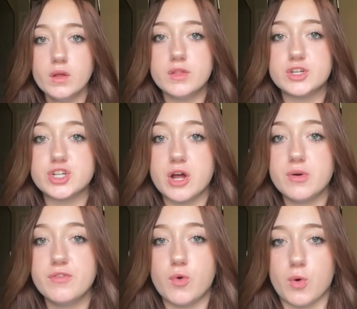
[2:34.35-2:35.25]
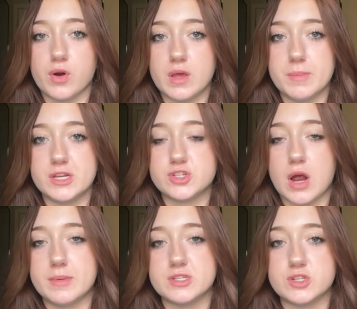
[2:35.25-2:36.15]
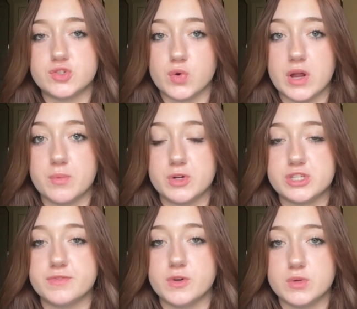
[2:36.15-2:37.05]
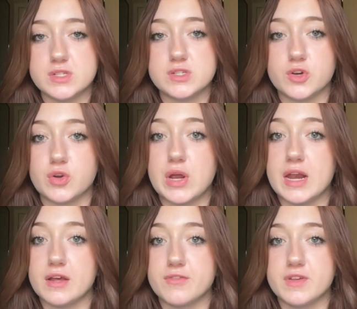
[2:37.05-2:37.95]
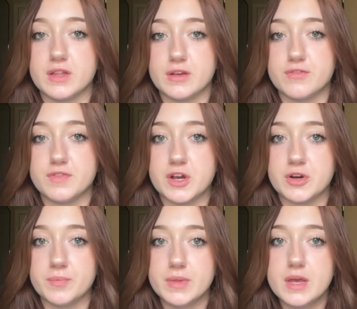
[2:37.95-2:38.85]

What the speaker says: The genre of horror can be described as a story in which the focus is on creating a feeling of fear.